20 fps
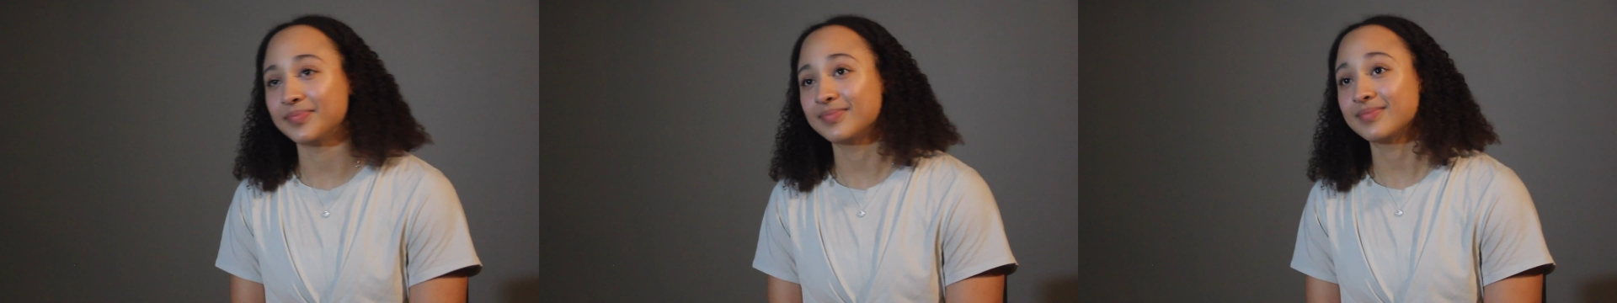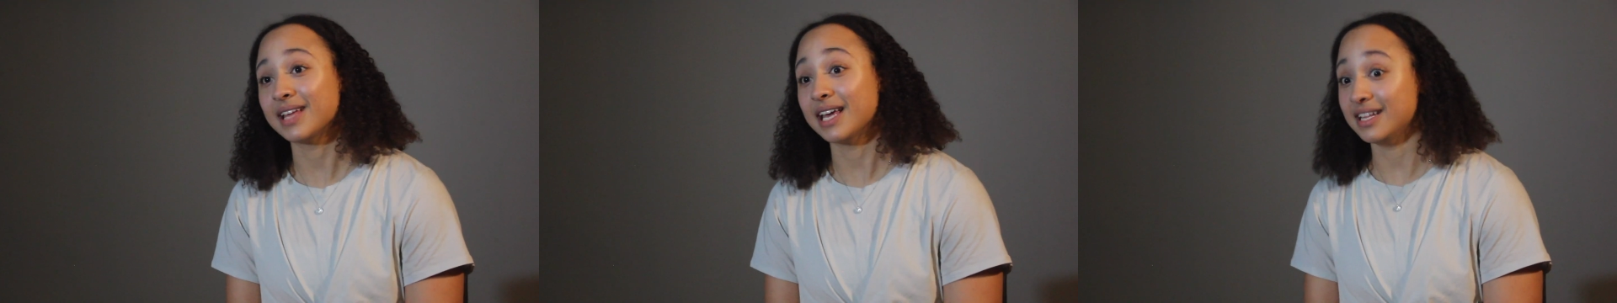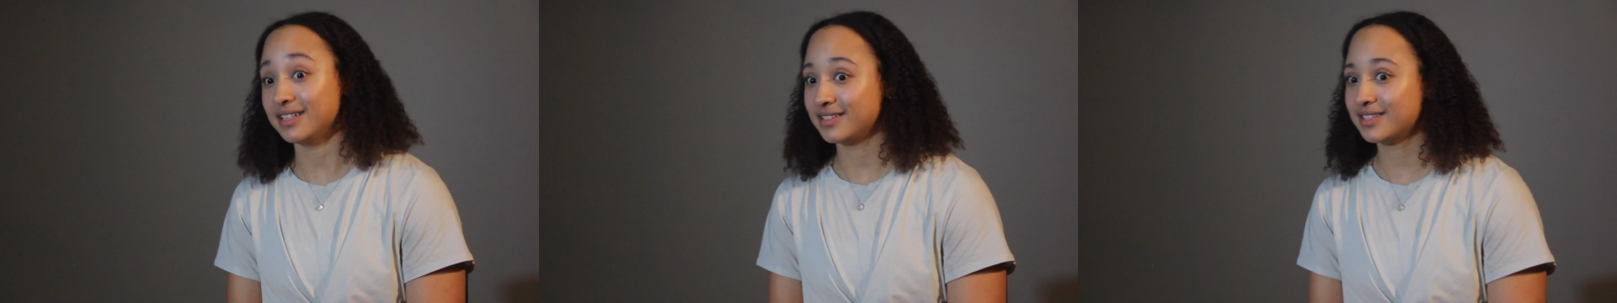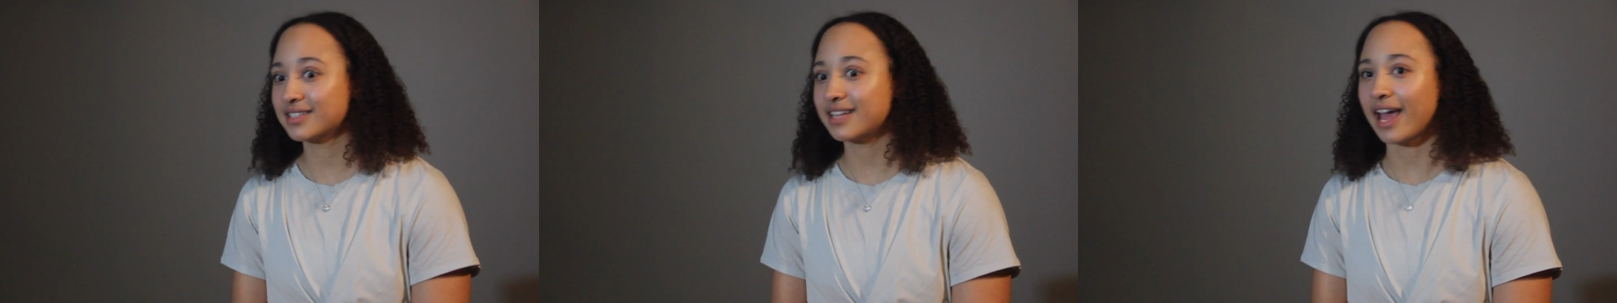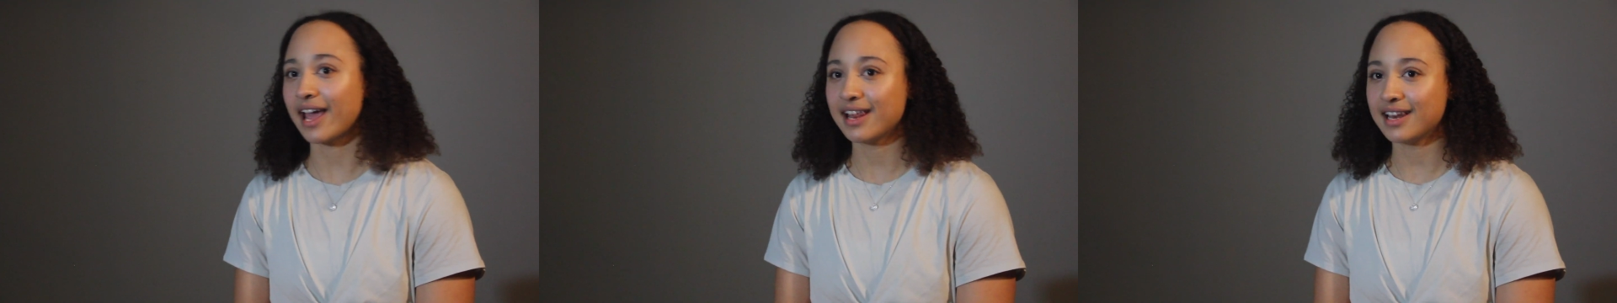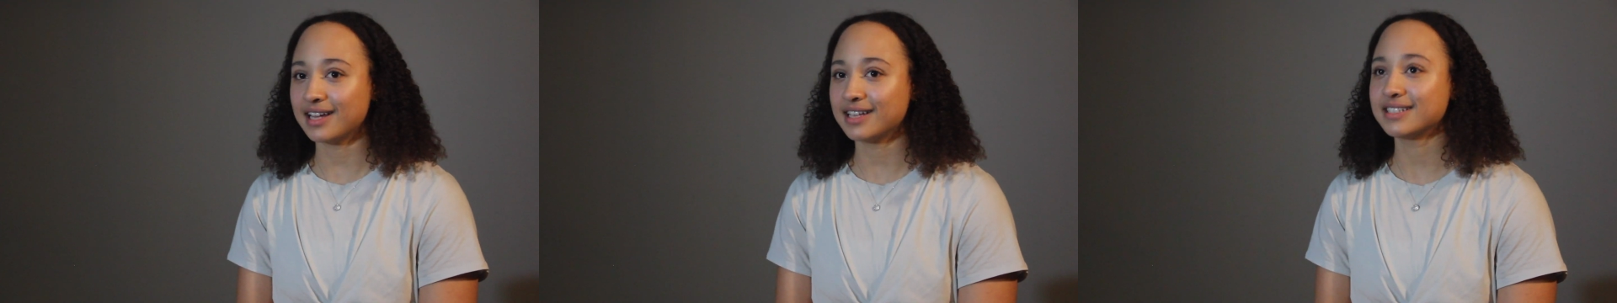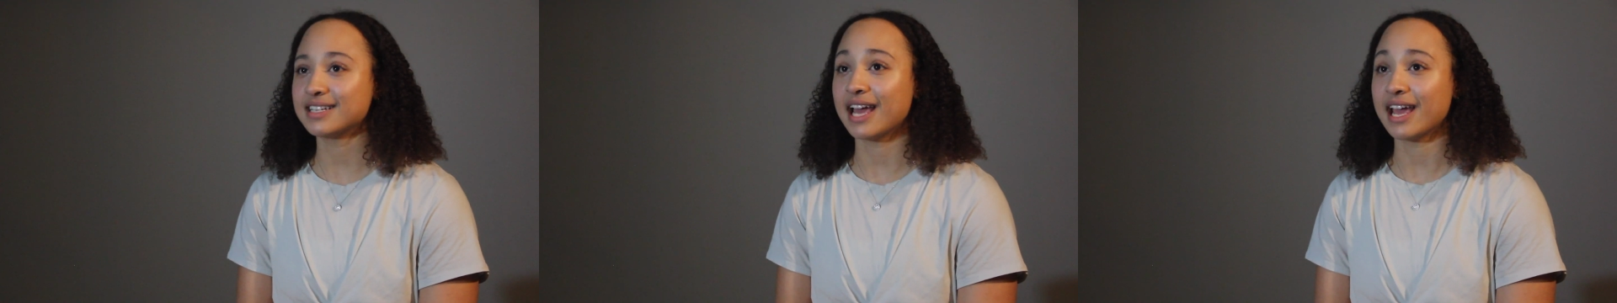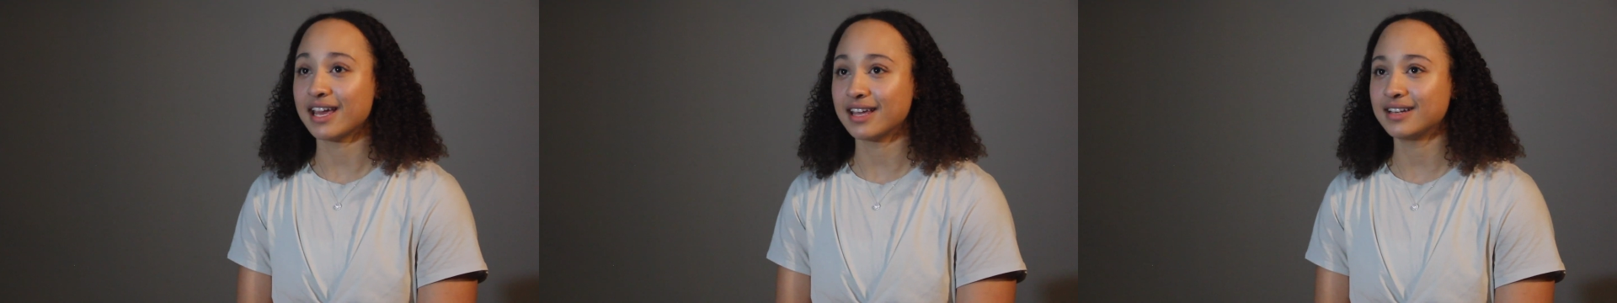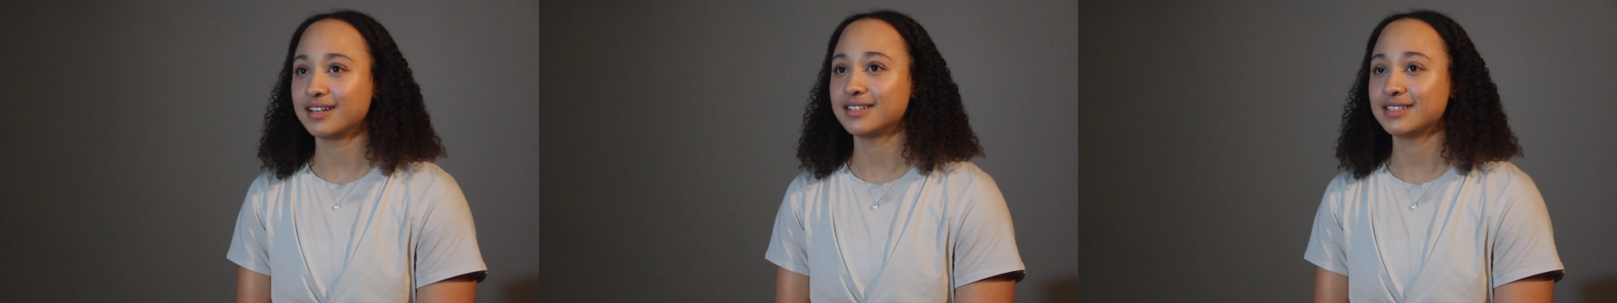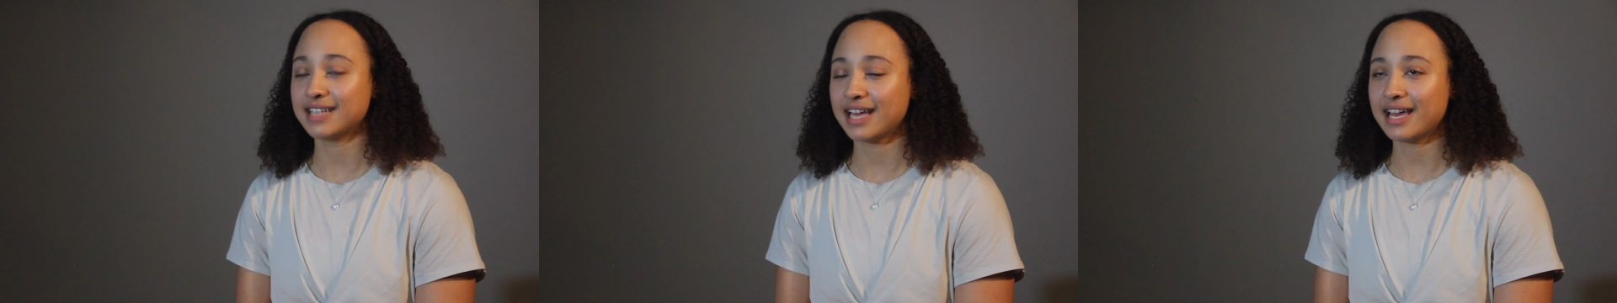and skating day
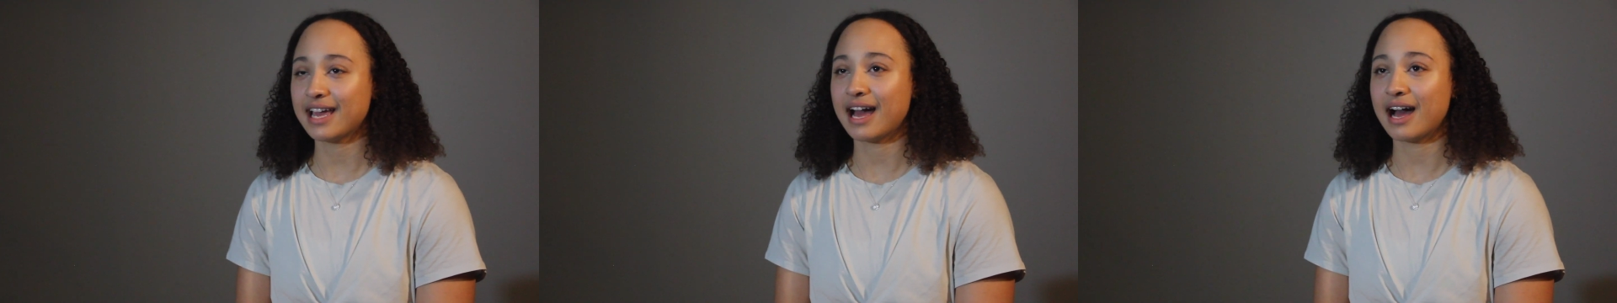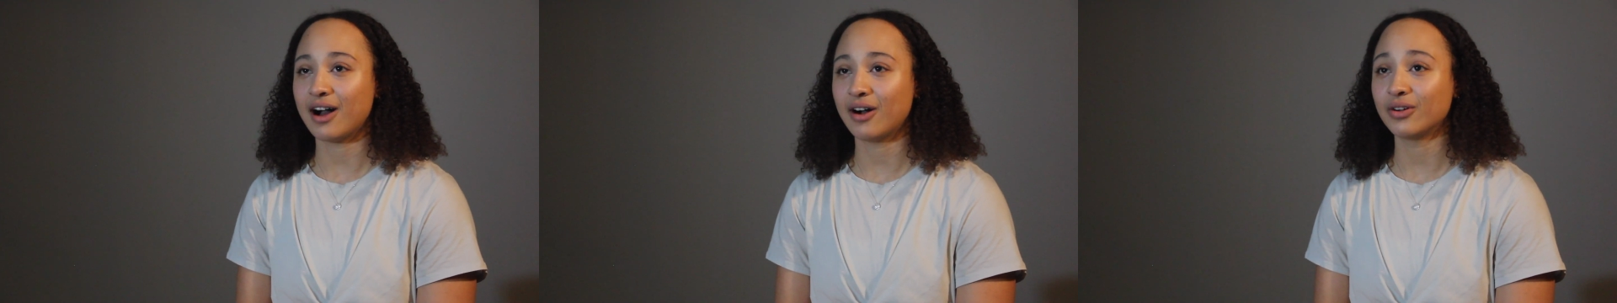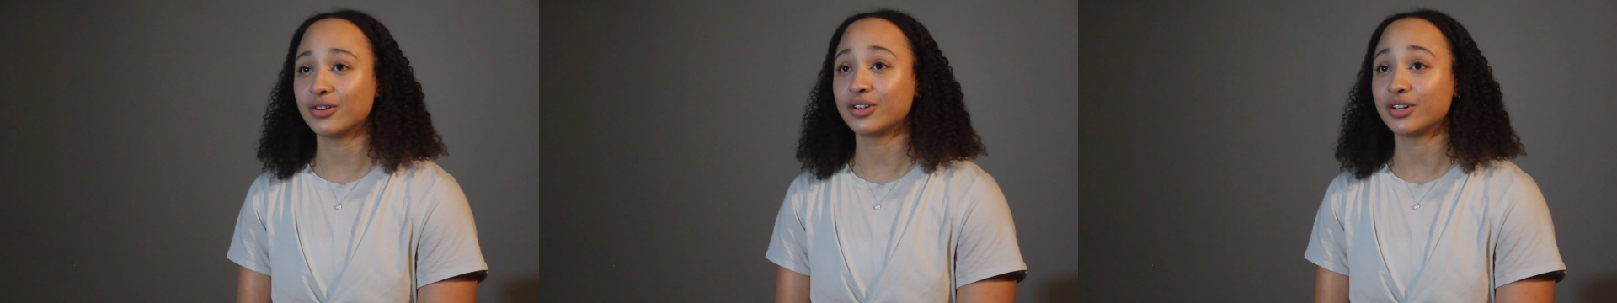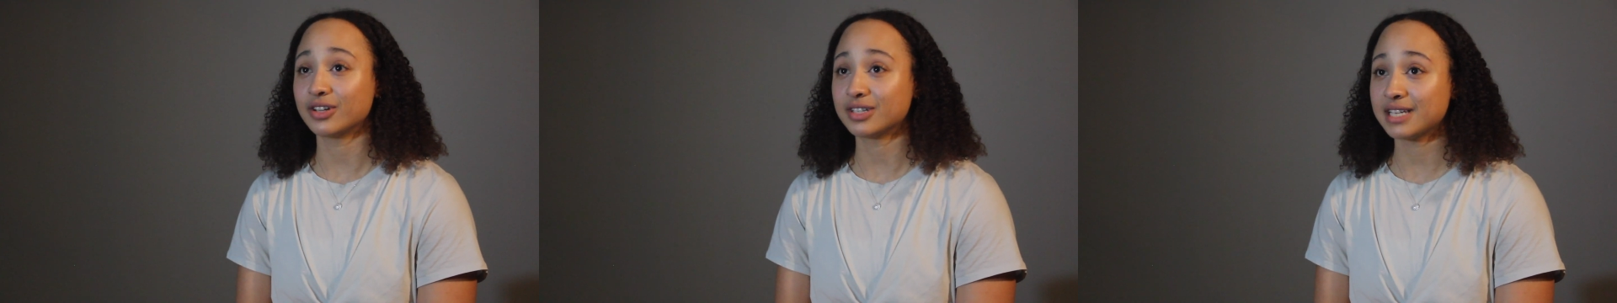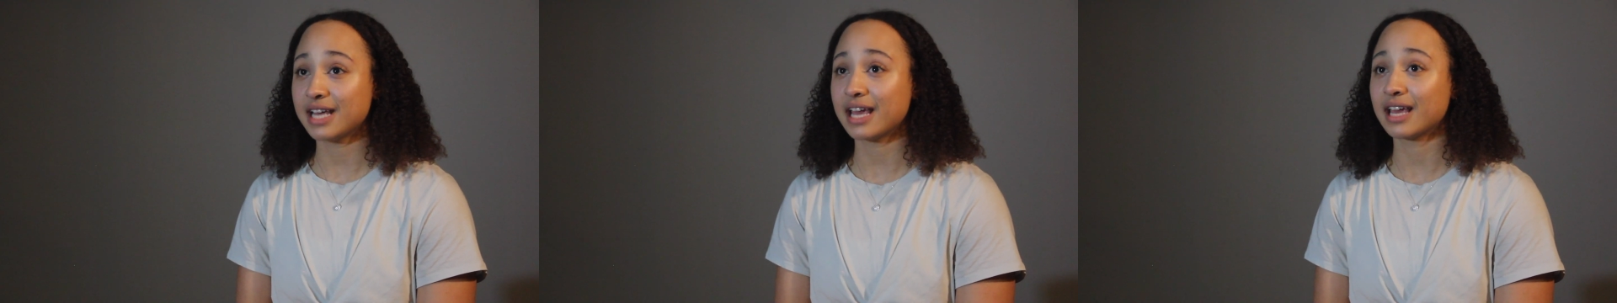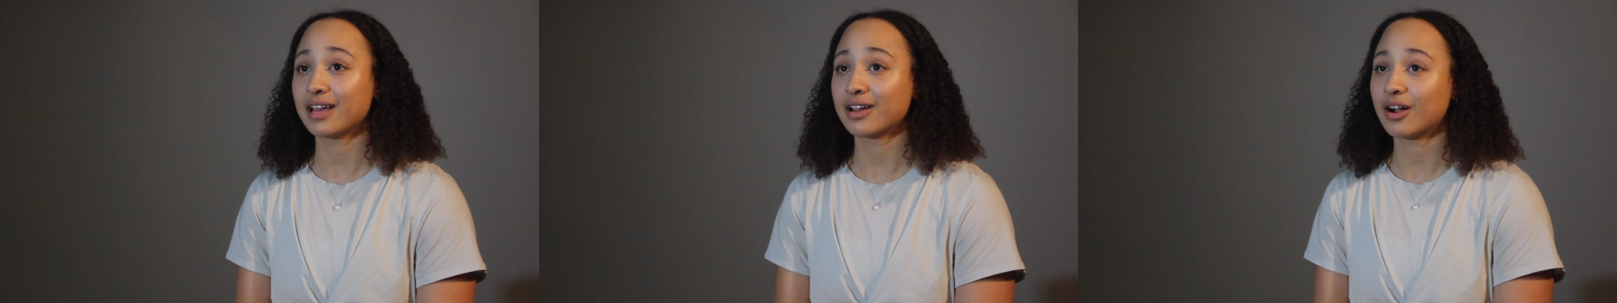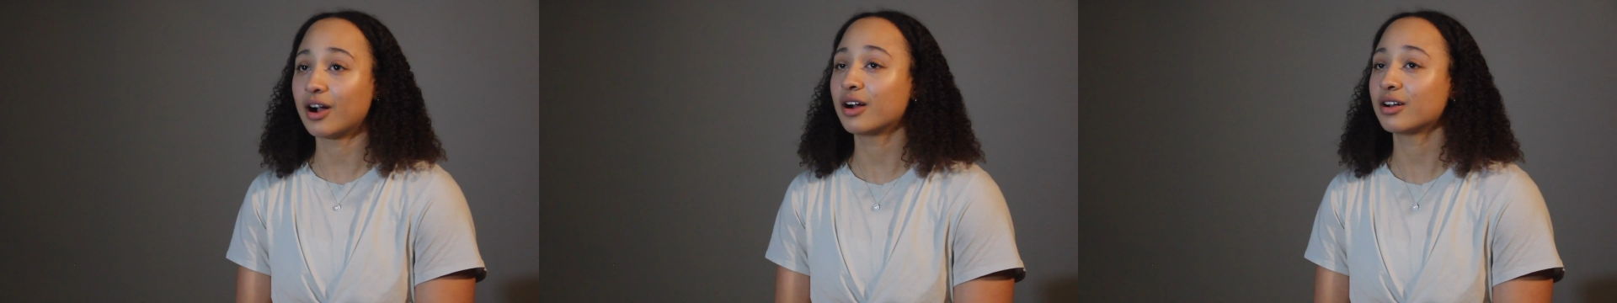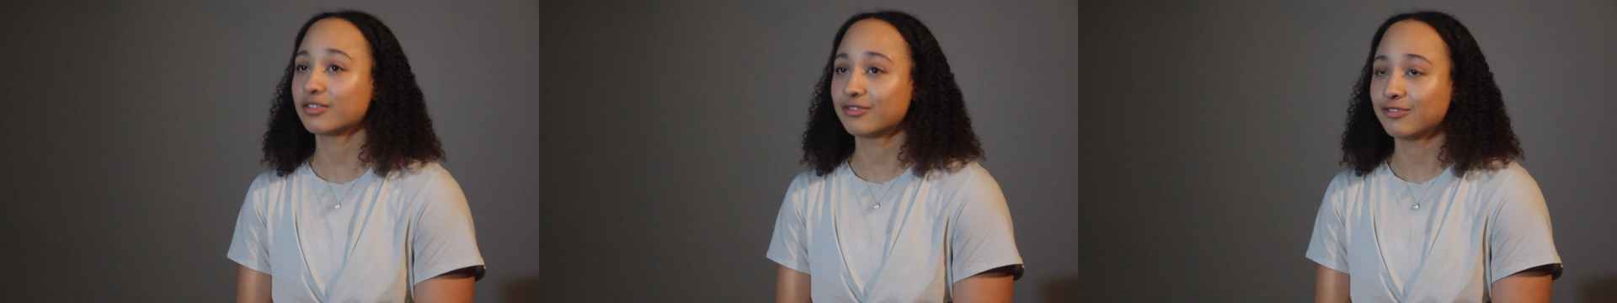in and day out, you're taking hard